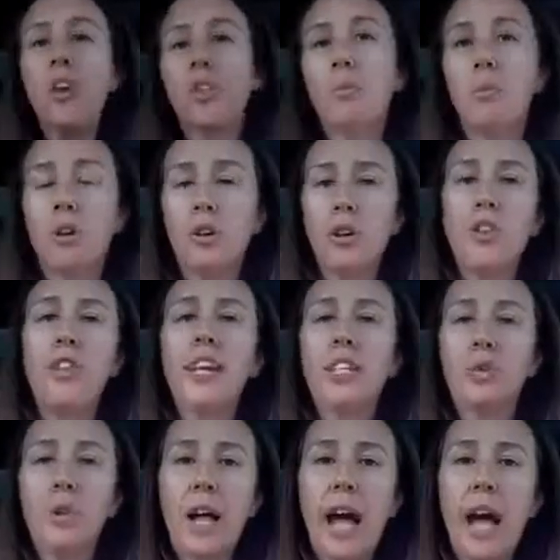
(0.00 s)
the more good
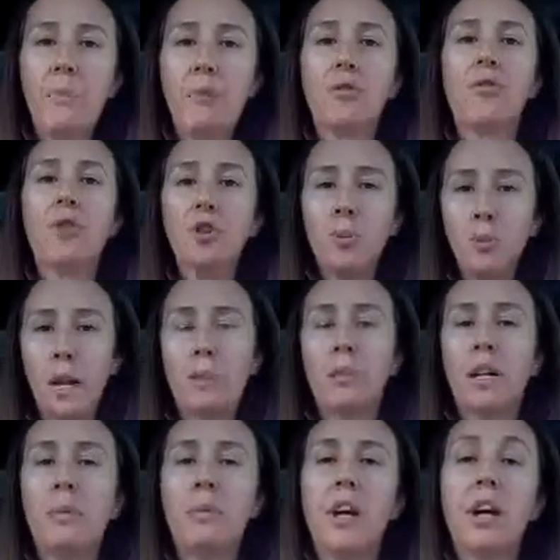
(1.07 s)
things will happen for you, blah,
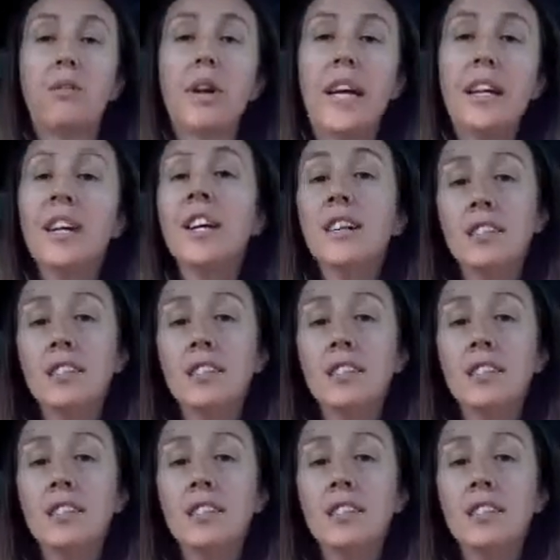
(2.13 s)
blah, blah, right?